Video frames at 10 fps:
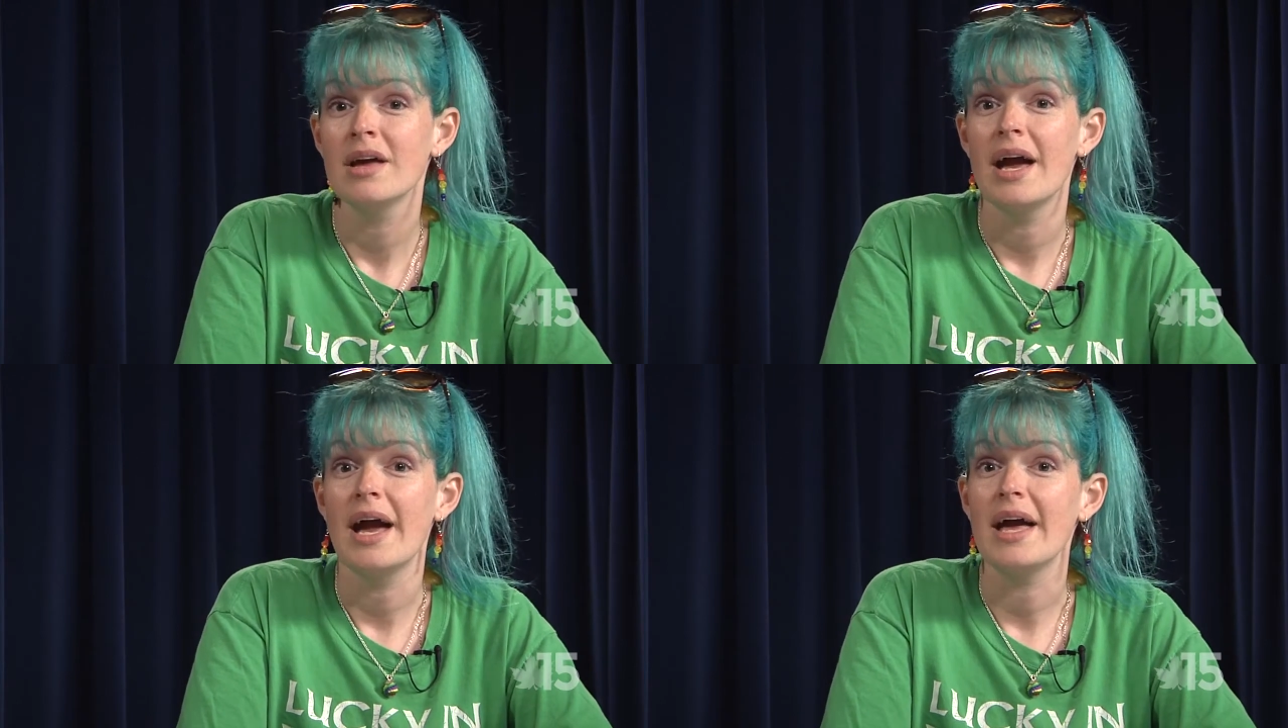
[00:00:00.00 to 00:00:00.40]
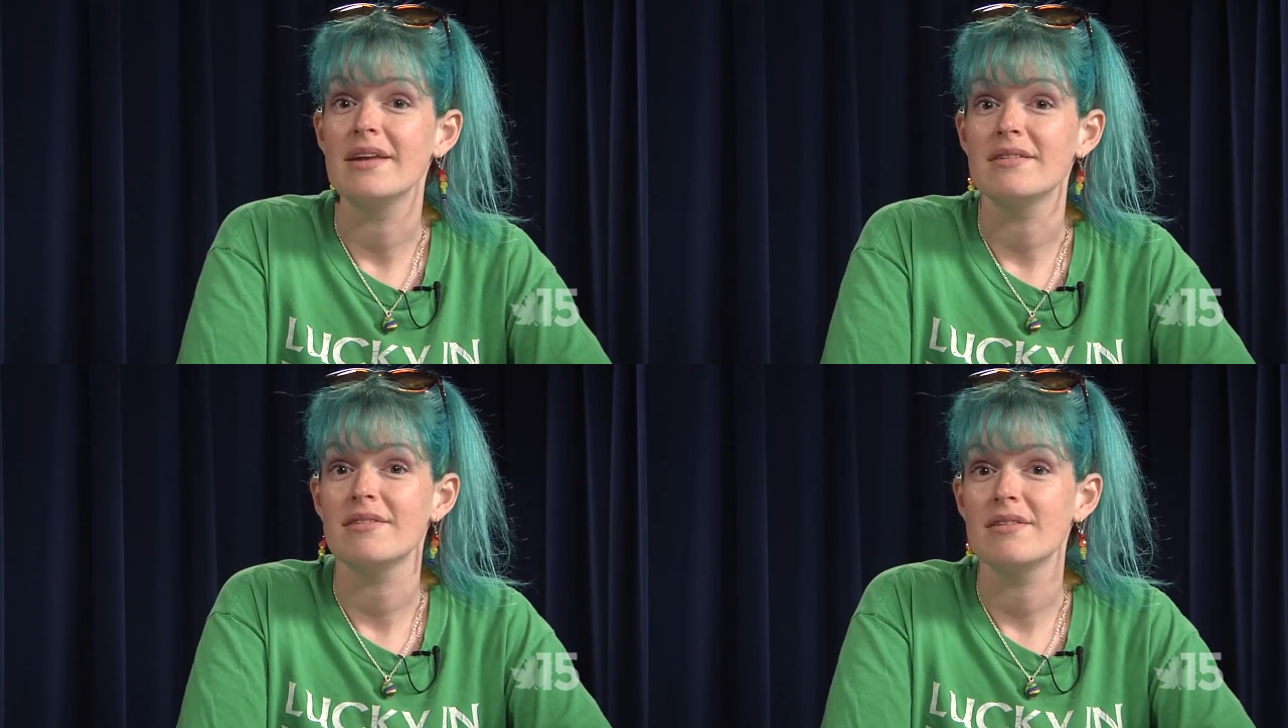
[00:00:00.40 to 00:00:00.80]

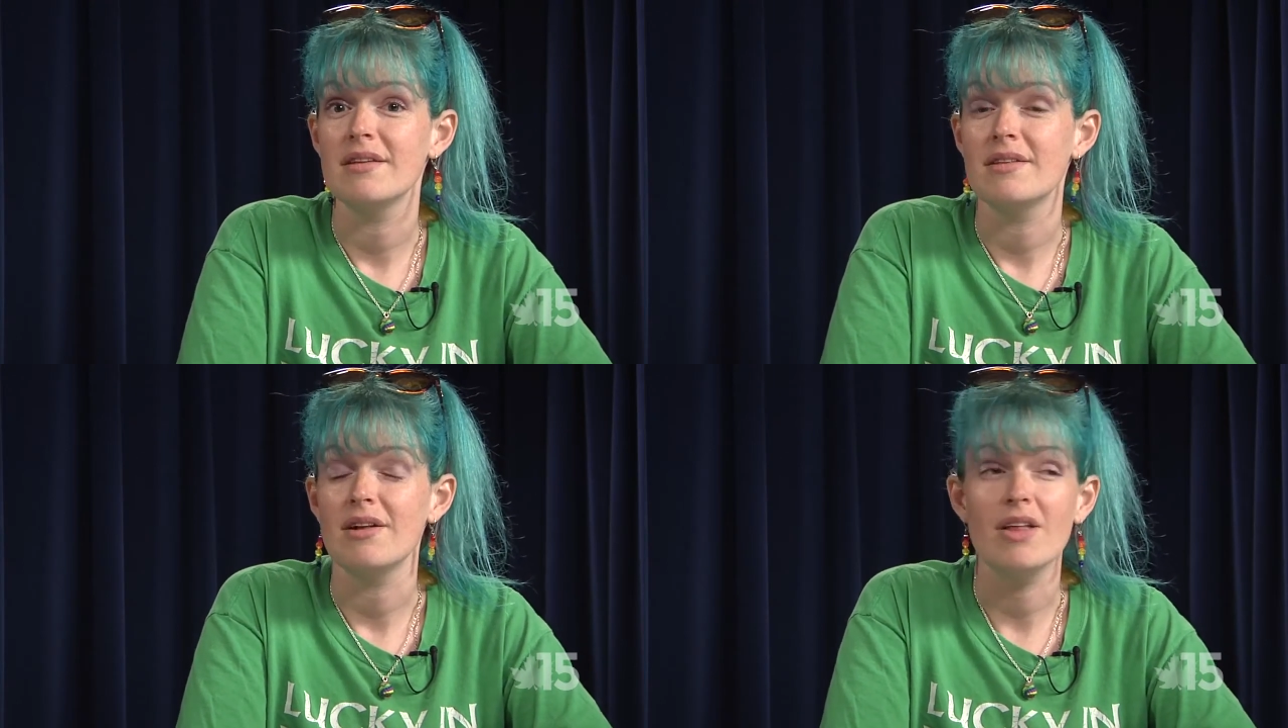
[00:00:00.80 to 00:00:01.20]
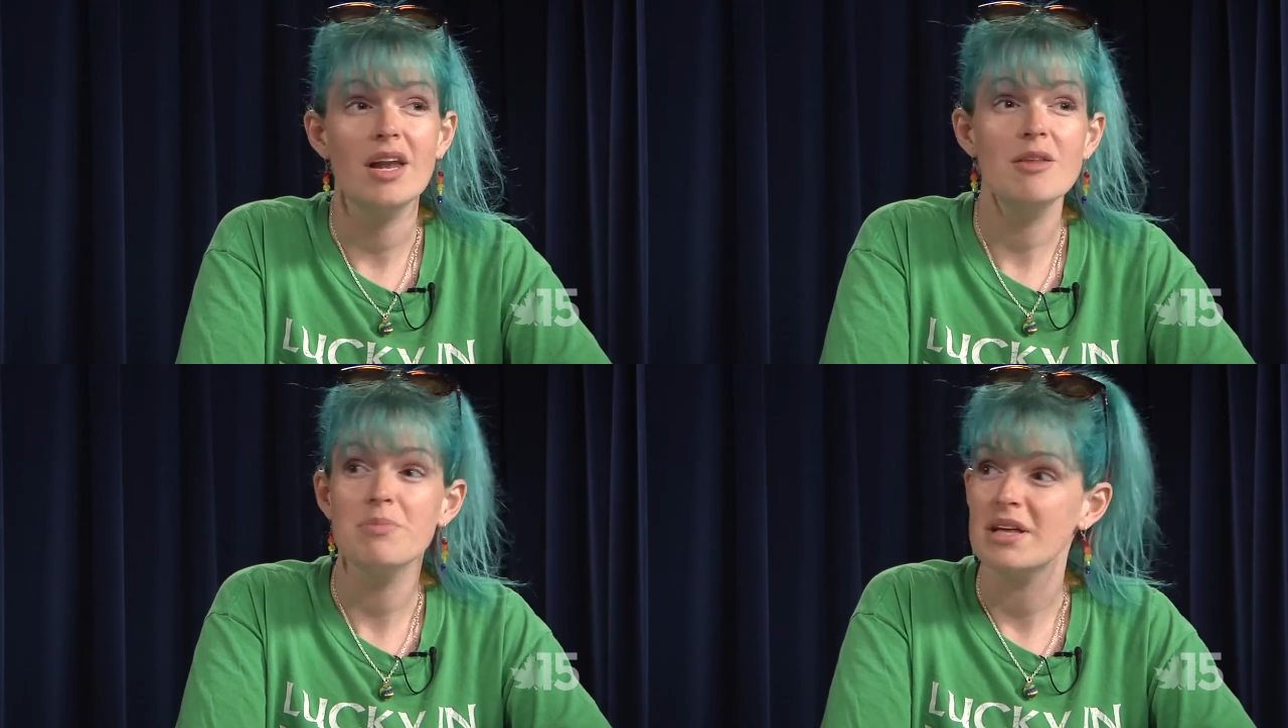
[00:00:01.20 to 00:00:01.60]
And a lot
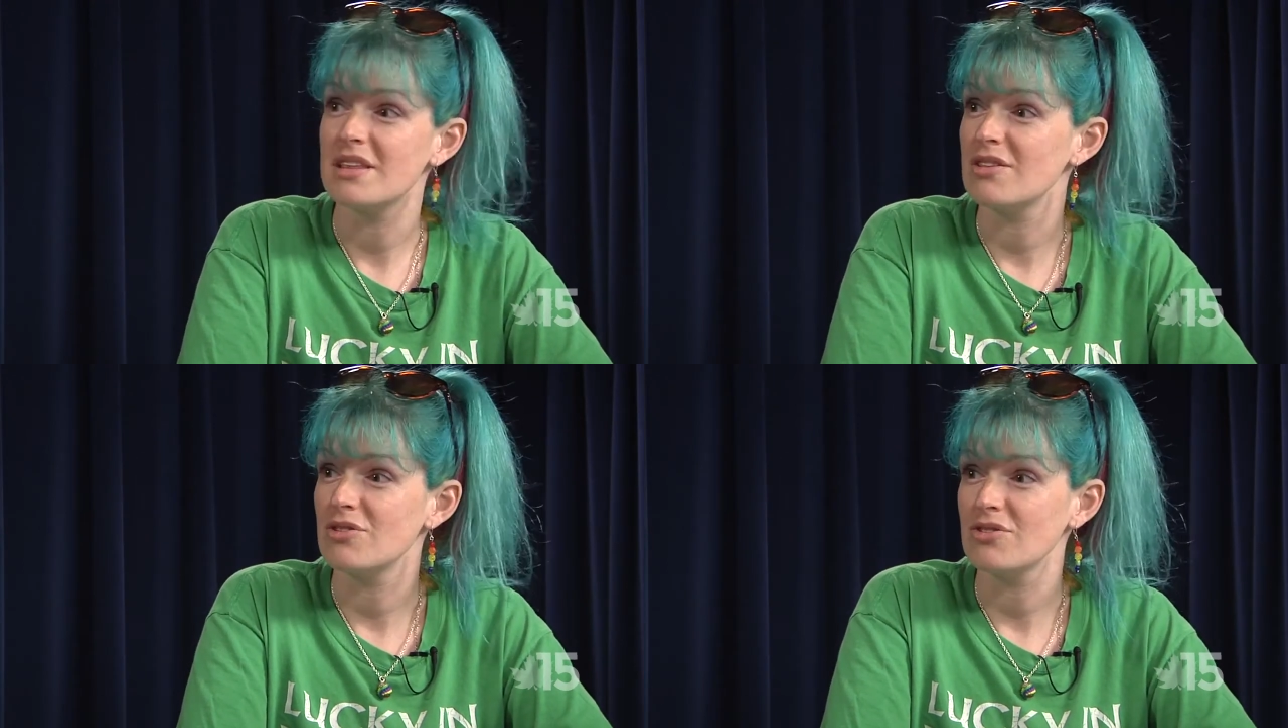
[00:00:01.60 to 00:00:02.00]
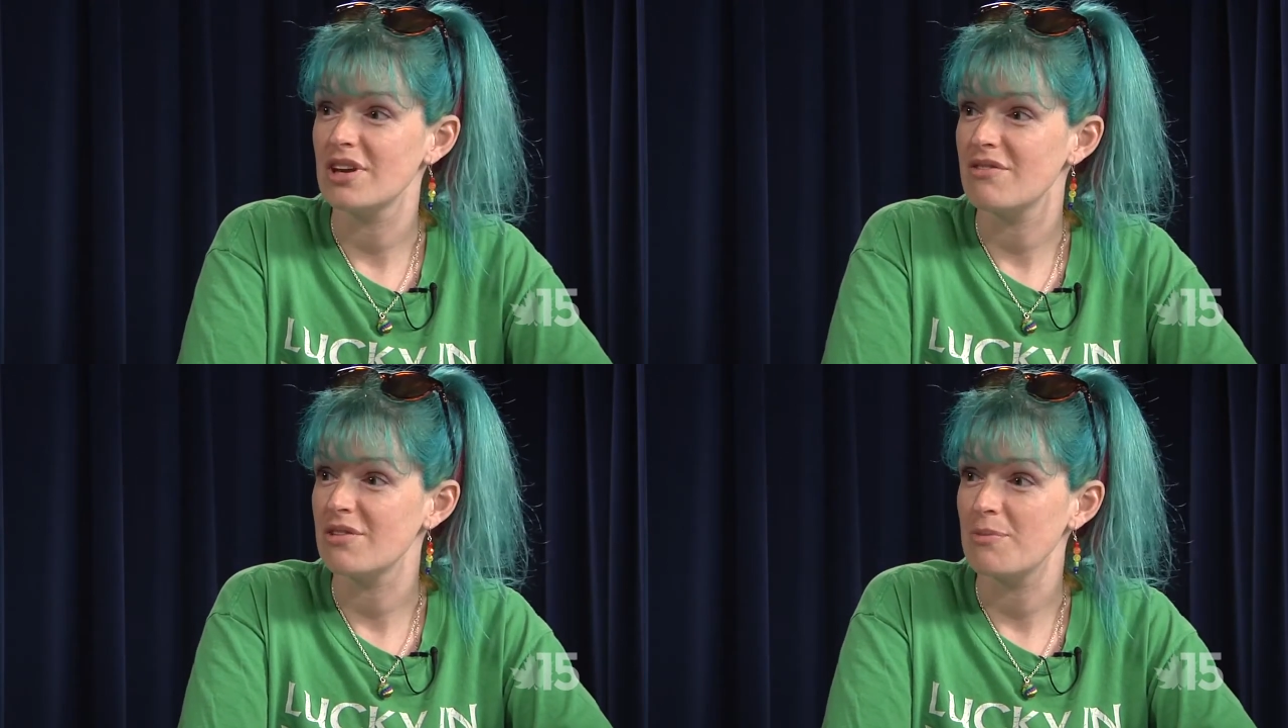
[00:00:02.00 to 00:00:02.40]
of the places usually
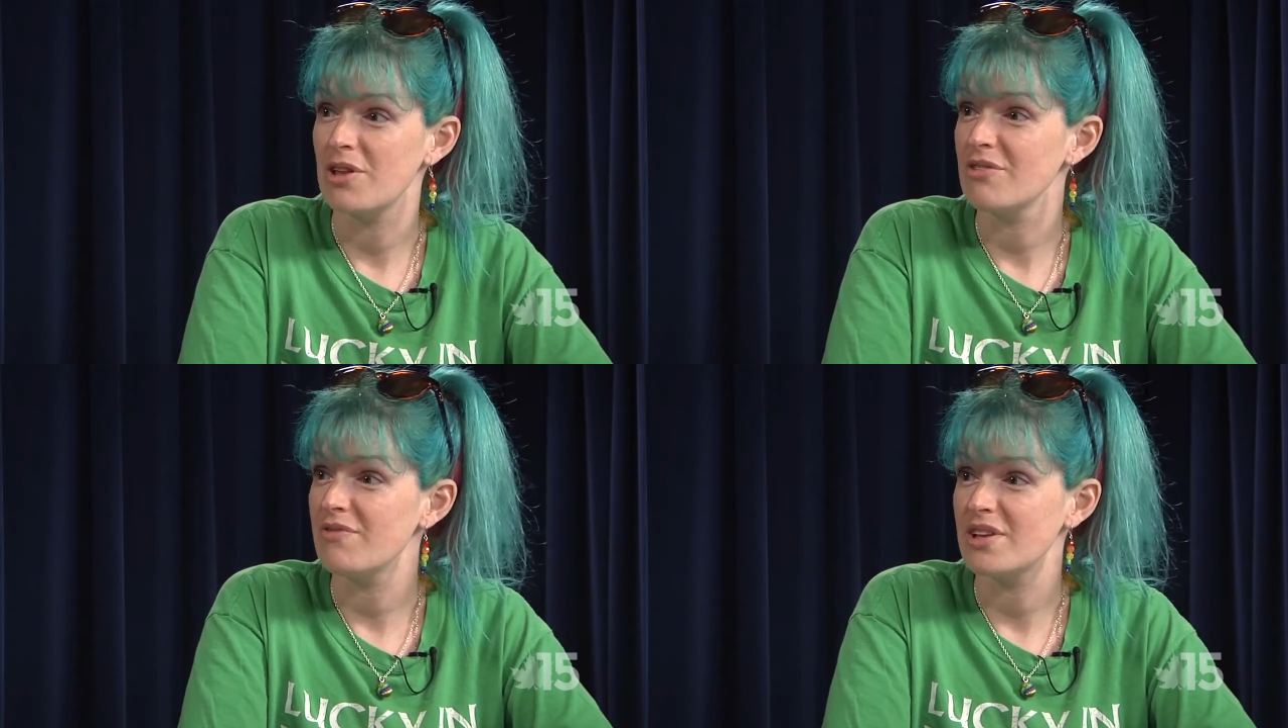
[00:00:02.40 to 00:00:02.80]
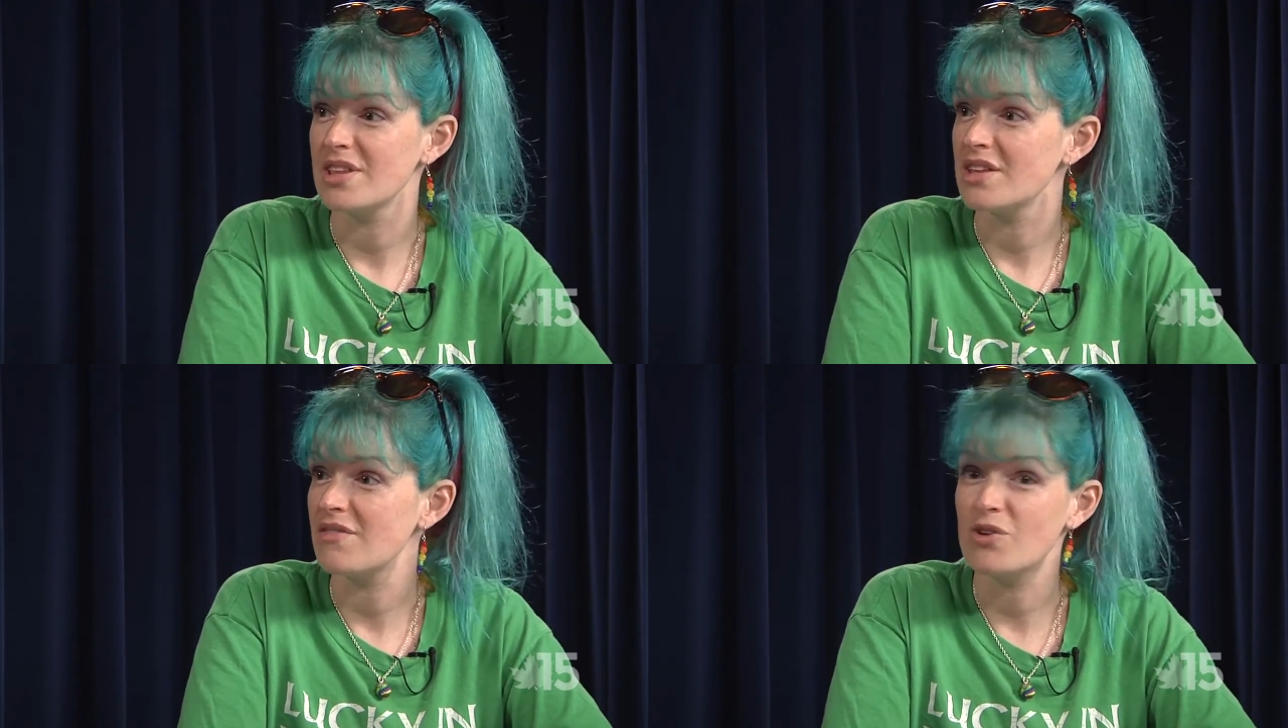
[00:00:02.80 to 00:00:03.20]
have some other fun stuff